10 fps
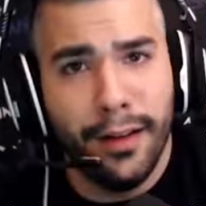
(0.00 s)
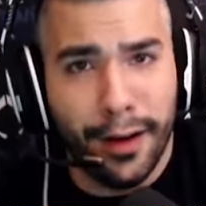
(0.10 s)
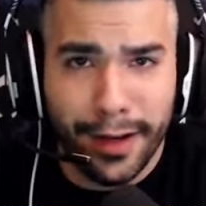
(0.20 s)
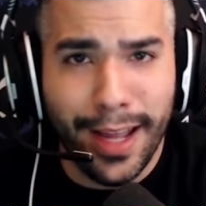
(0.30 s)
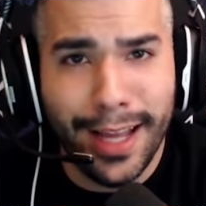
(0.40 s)
All
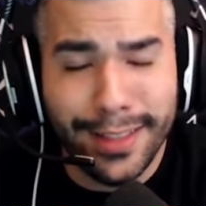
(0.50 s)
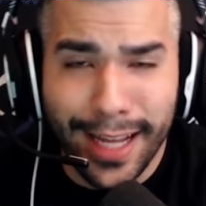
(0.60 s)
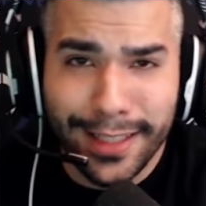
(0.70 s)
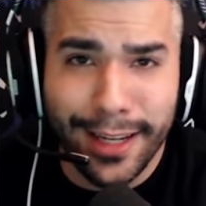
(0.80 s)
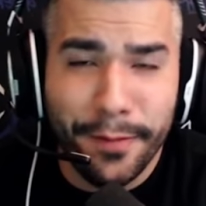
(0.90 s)
right, guys,
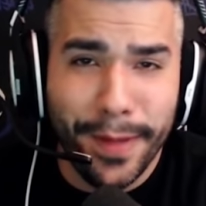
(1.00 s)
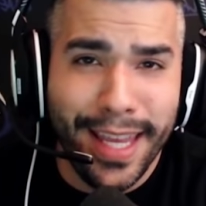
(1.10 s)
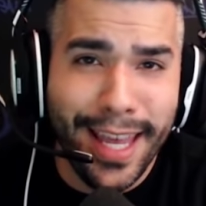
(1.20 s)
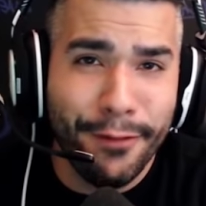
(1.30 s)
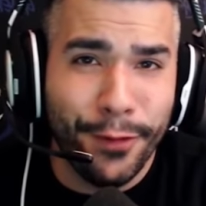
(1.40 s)
that's going to be
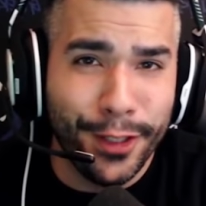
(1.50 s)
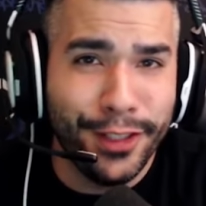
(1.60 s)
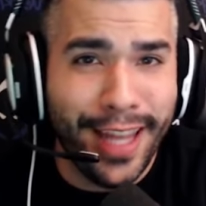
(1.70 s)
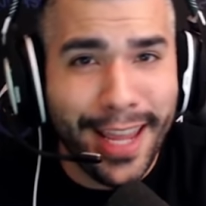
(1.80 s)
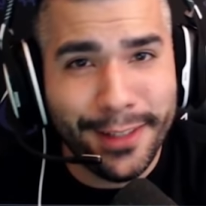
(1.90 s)
it for
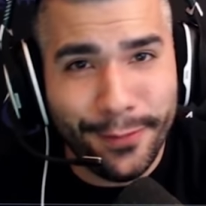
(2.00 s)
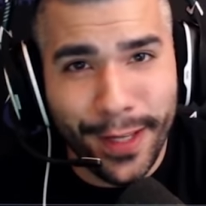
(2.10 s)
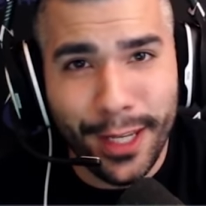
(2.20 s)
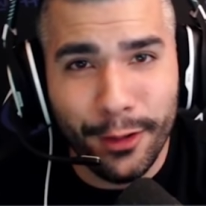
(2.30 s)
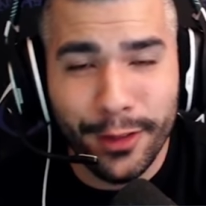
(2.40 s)
today's
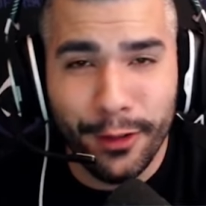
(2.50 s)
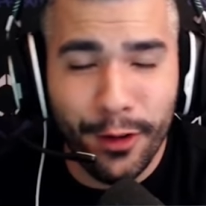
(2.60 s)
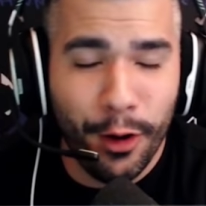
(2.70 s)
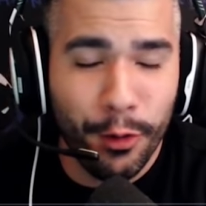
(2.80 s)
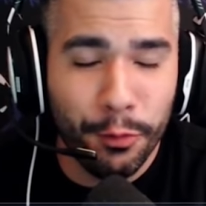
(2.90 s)
video. The
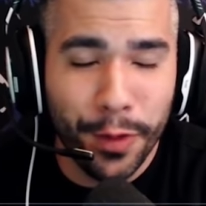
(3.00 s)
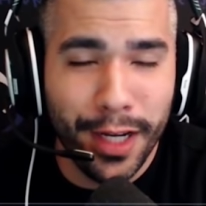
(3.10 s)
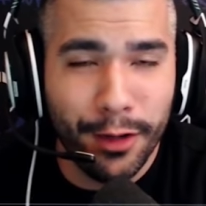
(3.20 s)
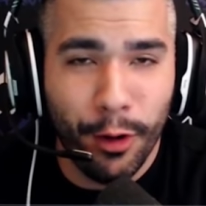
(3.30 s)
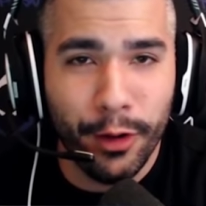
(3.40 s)
no
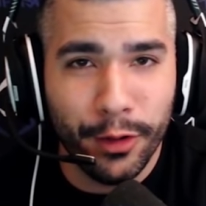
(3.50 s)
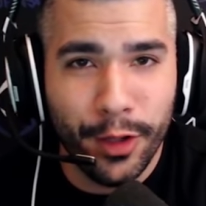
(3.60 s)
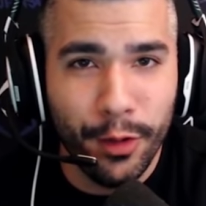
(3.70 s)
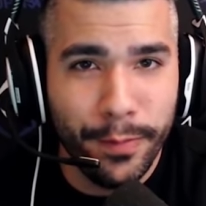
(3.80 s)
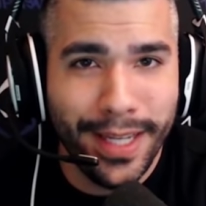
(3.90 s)
recoil
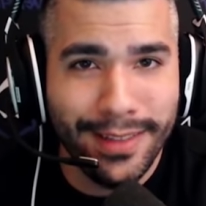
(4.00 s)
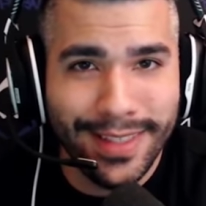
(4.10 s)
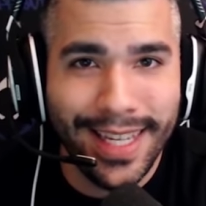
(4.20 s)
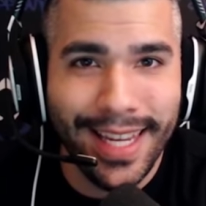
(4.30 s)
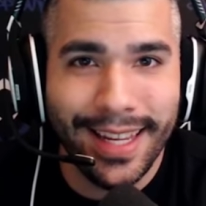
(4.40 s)

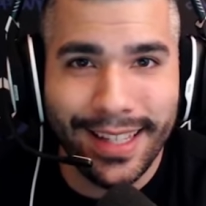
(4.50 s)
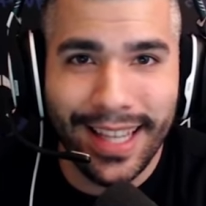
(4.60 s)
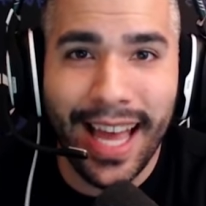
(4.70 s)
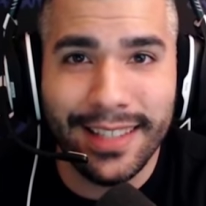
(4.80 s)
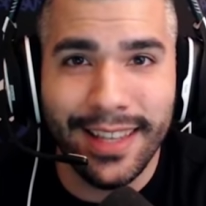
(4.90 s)
QBZ
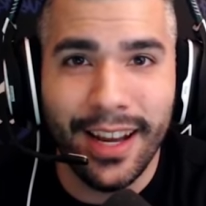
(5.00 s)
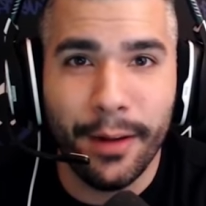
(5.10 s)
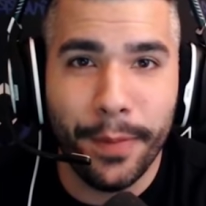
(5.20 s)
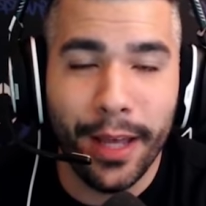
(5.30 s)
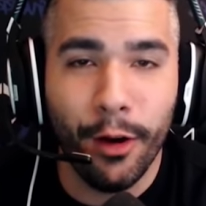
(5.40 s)
class
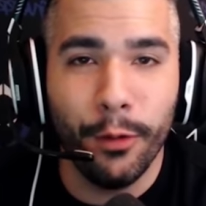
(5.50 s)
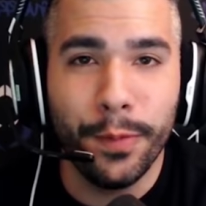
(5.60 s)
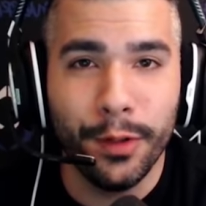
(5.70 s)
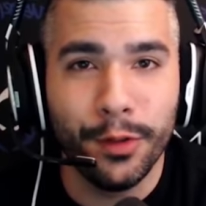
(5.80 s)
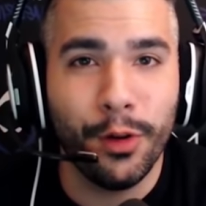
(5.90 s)
setup. I hope
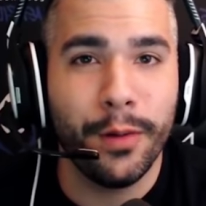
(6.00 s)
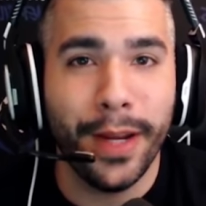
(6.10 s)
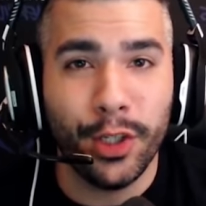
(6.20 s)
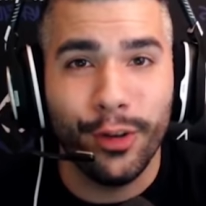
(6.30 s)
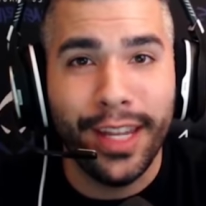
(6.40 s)
you enjoyed.
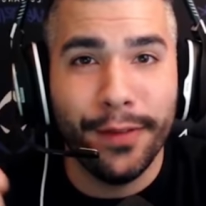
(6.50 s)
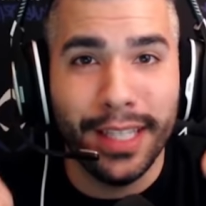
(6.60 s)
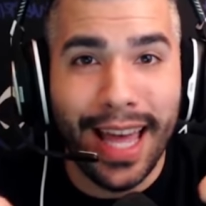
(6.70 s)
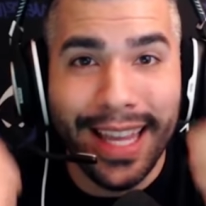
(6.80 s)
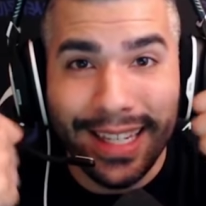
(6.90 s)
Make sure to leave a
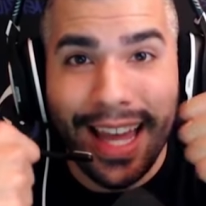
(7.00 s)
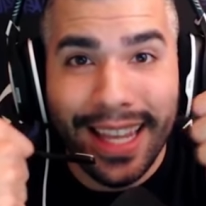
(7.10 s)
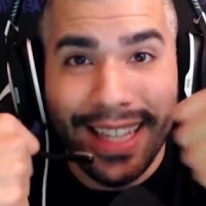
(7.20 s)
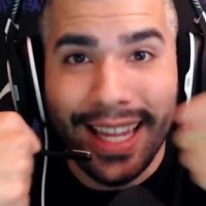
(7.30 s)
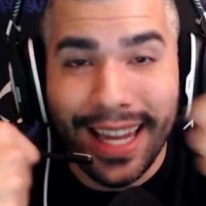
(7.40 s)
like,
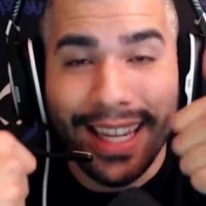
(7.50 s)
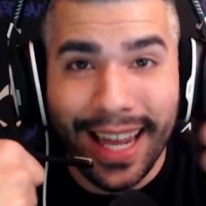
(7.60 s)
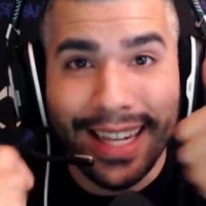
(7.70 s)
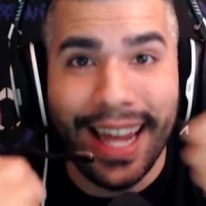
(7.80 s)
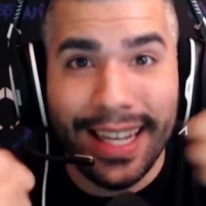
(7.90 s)
like, like, like,
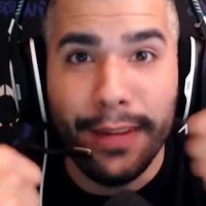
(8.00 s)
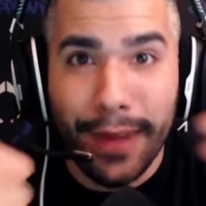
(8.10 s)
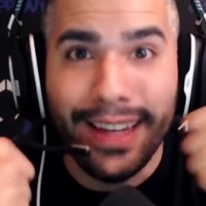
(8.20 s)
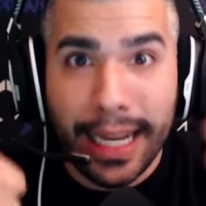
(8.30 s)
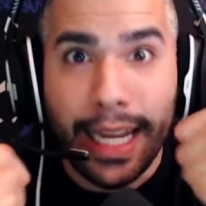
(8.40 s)
like, like, leave
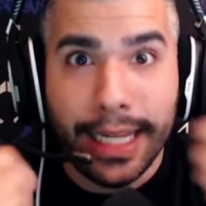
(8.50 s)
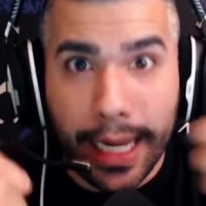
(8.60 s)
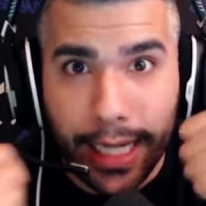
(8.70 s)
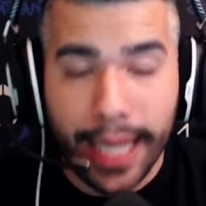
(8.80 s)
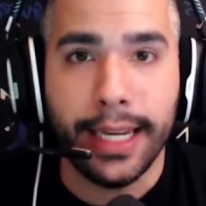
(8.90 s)
like, like, like,
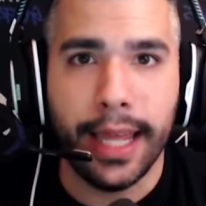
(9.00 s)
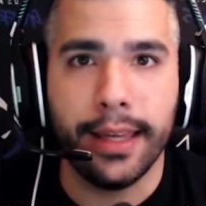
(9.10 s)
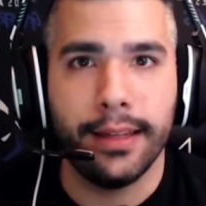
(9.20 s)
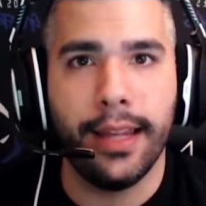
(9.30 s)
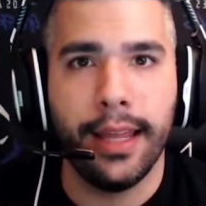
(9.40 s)
like, like,
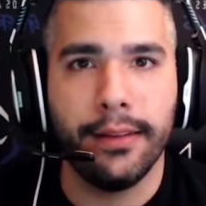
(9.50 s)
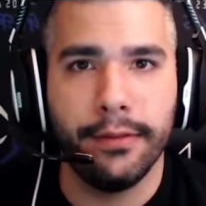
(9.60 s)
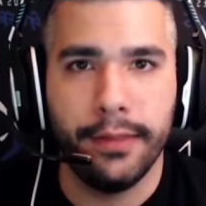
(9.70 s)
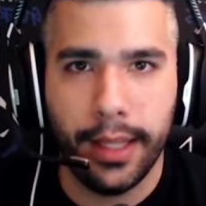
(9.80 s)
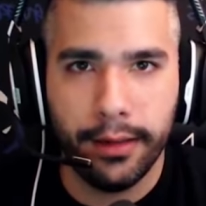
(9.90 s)
like, like,
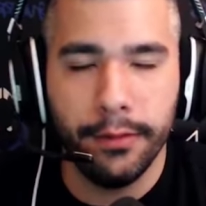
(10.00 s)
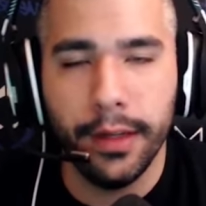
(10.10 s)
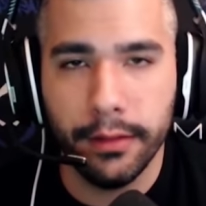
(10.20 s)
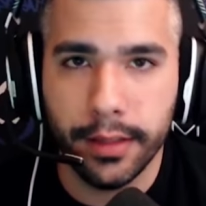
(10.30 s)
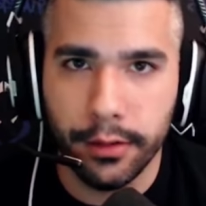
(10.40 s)
like the
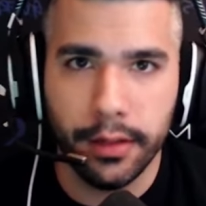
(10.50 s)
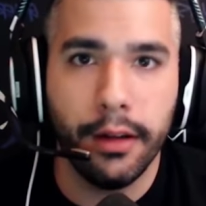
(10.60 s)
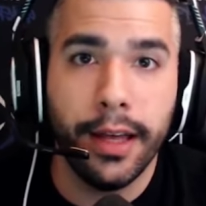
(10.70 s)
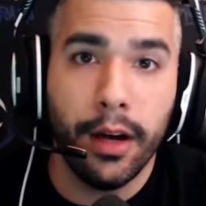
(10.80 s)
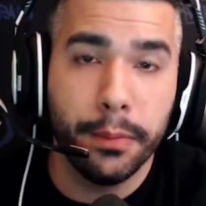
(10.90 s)
video. Seriously
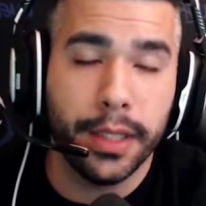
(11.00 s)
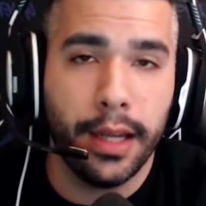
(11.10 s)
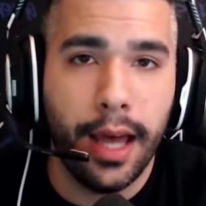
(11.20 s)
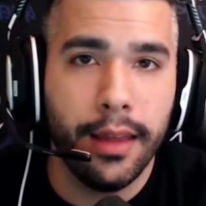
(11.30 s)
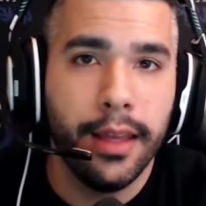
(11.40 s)
though, it helps a
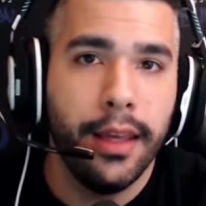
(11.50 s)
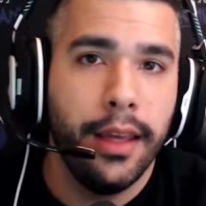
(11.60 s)
lot.